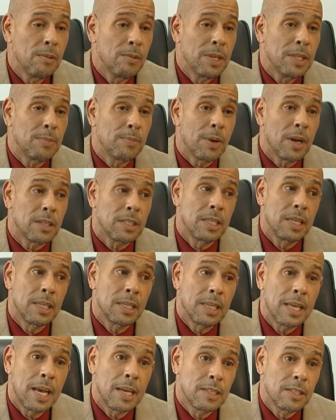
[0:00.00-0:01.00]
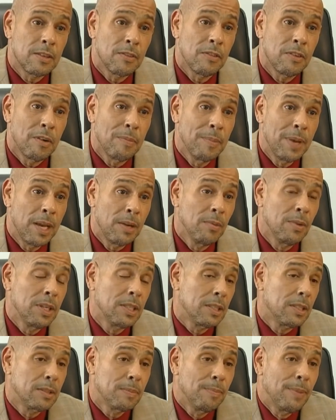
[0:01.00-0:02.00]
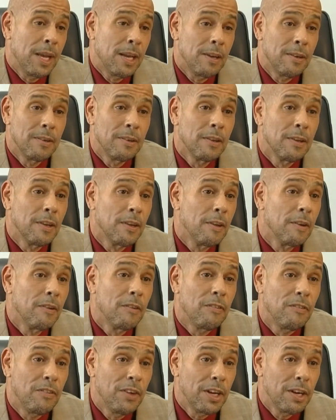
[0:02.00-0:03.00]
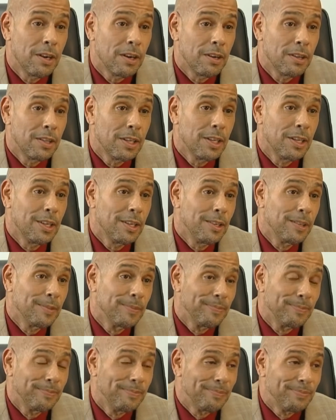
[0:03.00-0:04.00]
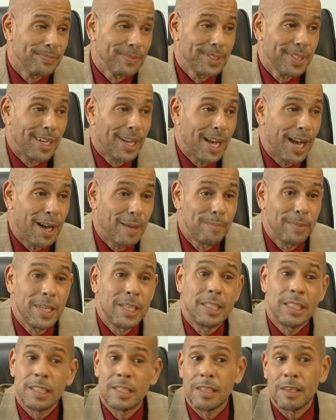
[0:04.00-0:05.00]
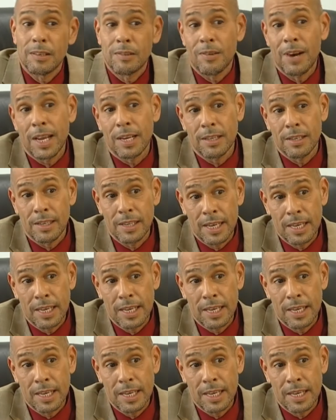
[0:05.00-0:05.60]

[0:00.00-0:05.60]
with prostate cancer for men, which men fear the digital rectal